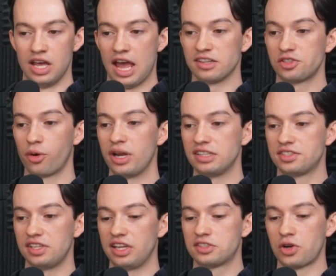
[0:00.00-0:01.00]
And so
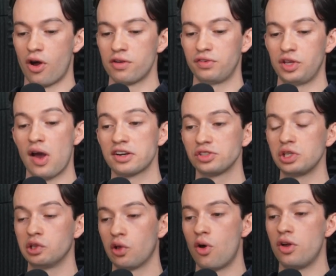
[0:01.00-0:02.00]
it's kind of, you're
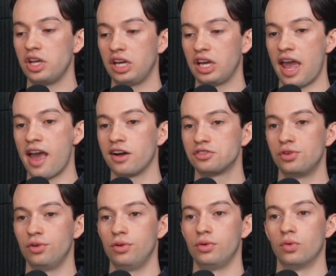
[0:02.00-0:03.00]
actually learning how
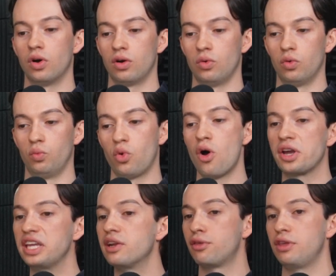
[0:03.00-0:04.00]
to
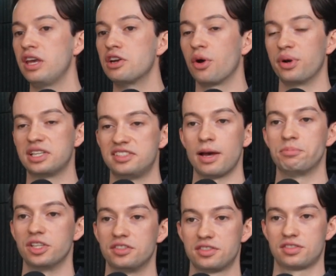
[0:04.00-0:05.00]
work in a theatre except
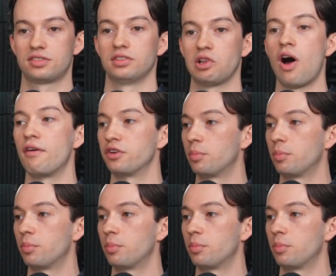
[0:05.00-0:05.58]
it's live at a